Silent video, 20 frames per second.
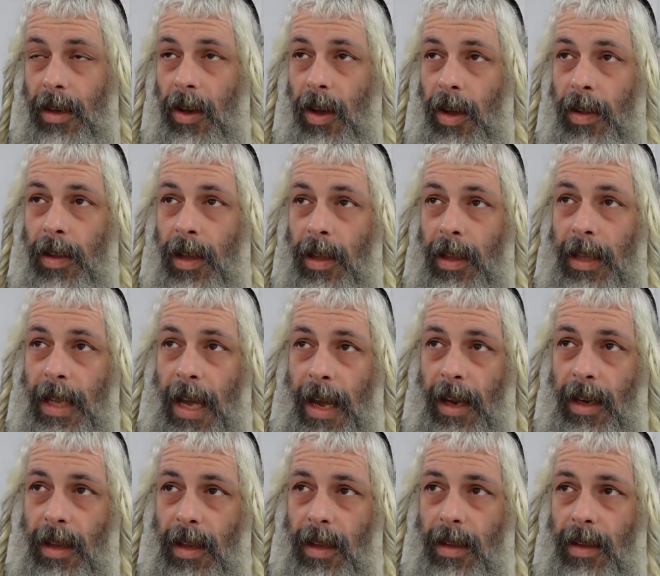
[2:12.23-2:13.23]
on the
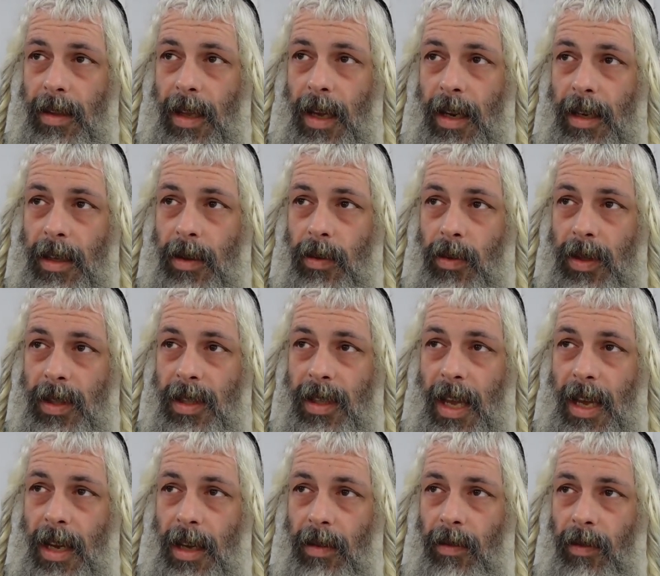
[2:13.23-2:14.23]
land that he was
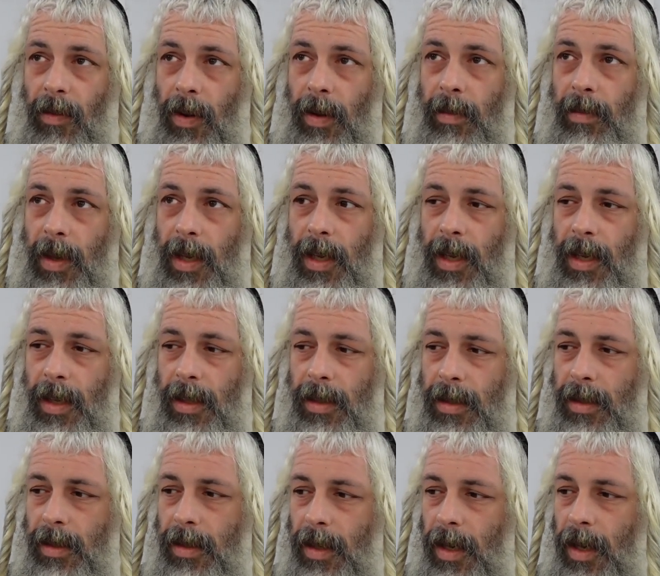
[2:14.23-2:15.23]
taken from
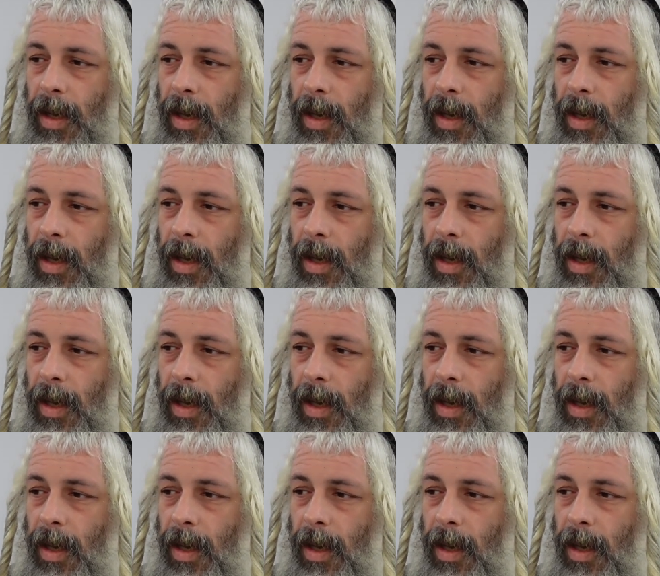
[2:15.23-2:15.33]
is